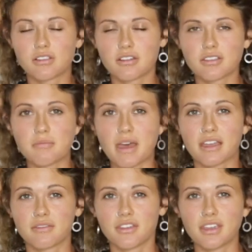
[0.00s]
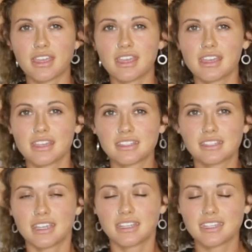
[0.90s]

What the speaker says: along the back of your ears,